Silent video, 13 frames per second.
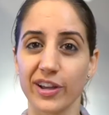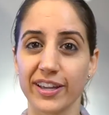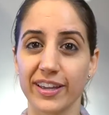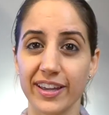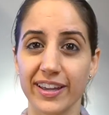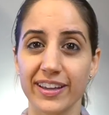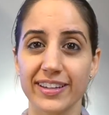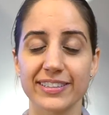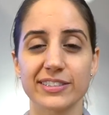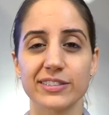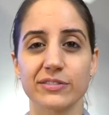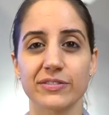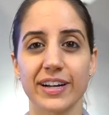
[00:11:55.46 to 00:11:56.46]
The key is
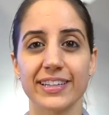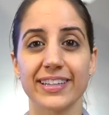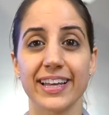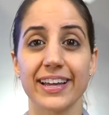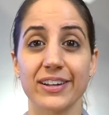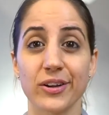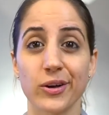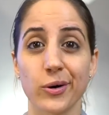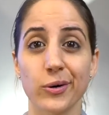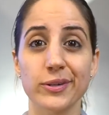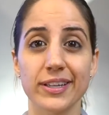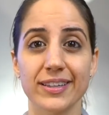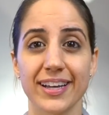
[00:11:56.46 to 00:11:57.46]
to find that
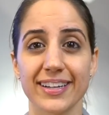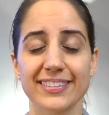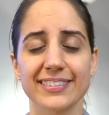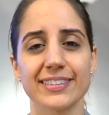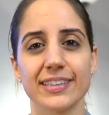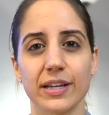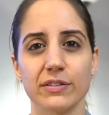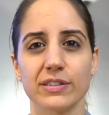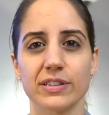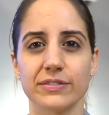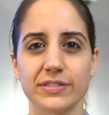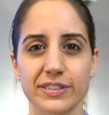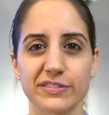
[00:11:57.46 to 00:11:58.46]
Goldilocks level
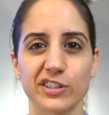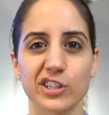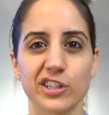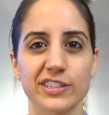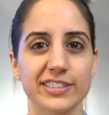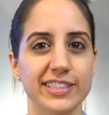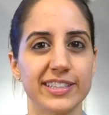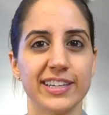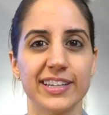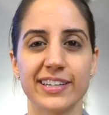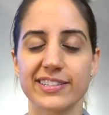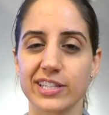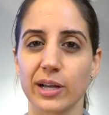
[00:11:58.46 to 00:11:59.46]
of difficulty
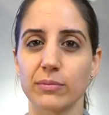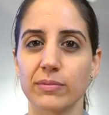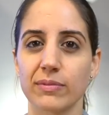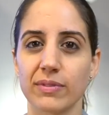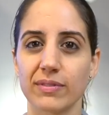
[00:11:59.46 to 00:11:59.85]
type